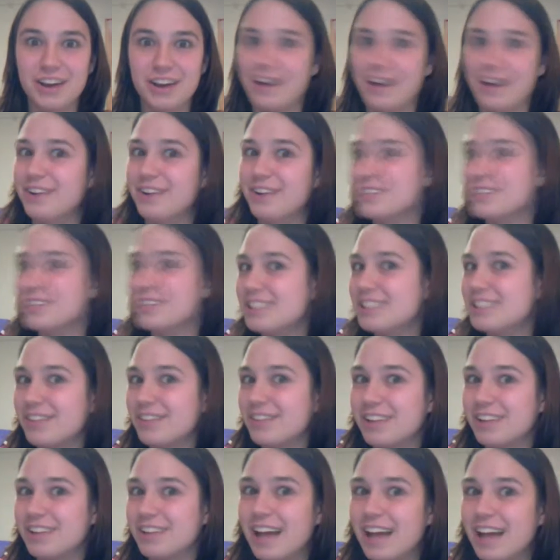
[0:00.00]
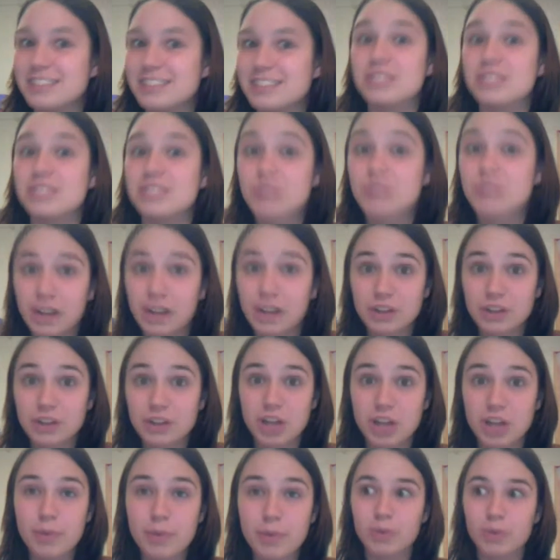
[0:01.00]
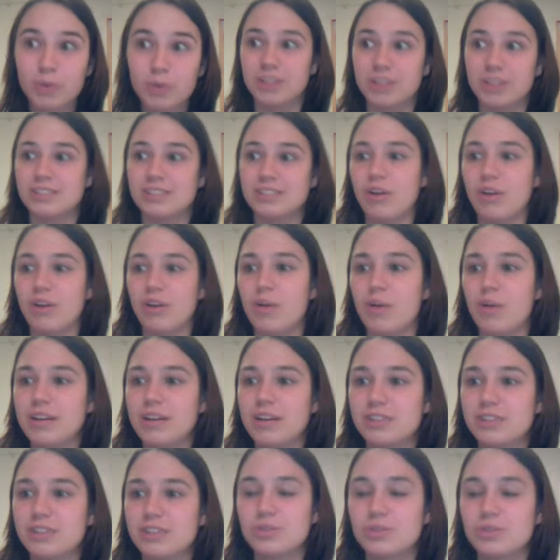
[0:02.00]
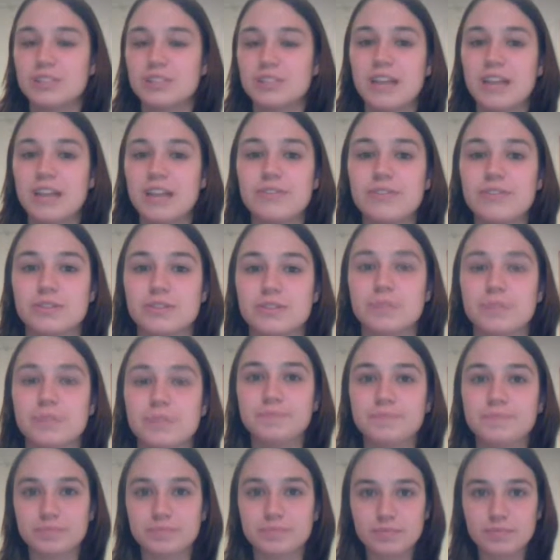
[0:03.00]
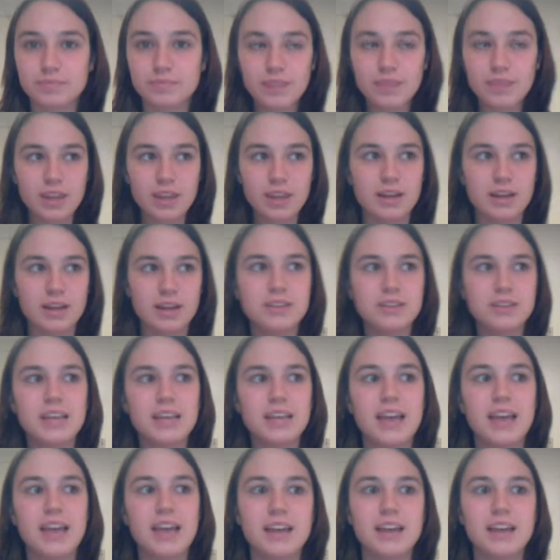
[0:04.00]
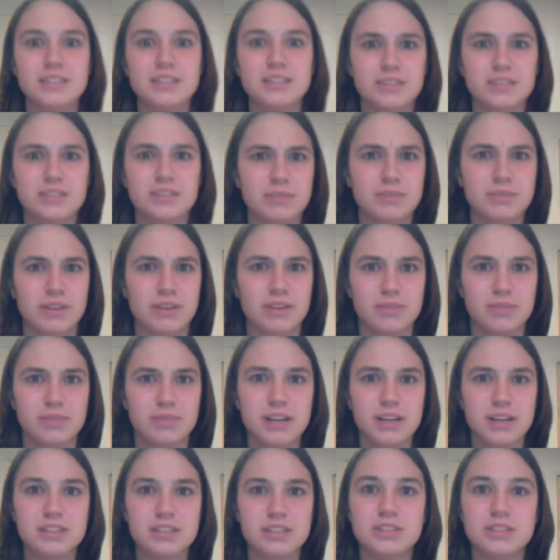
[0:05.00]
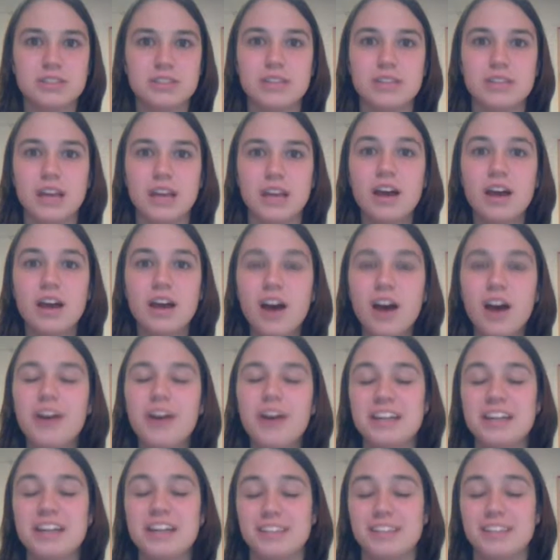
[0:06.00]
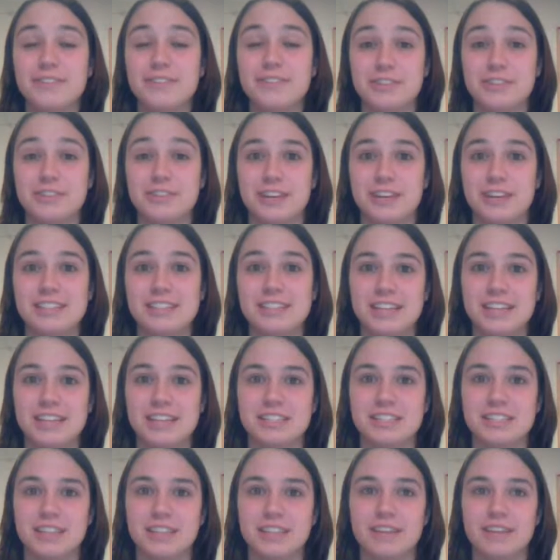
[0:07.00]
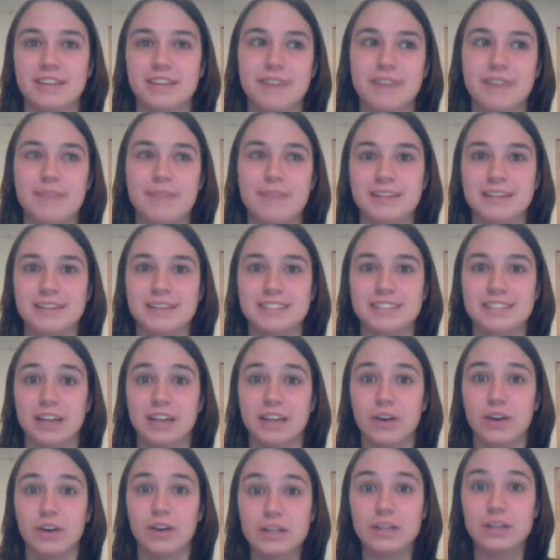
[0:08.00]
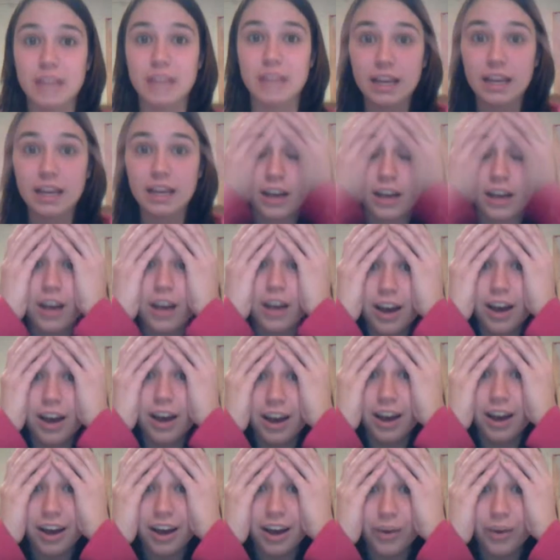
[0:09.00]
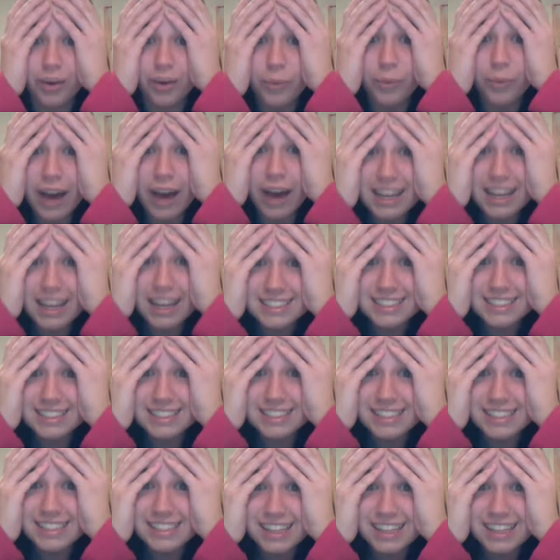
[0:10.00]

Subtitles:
I know she doesn't have a class and she's gonna go shopping with us. So I went next door to Steph's room and I was like, hey, do you know where my roommate is? She was like, oh yeah, she left for the train station like 5 minutes ago. And I was like, what?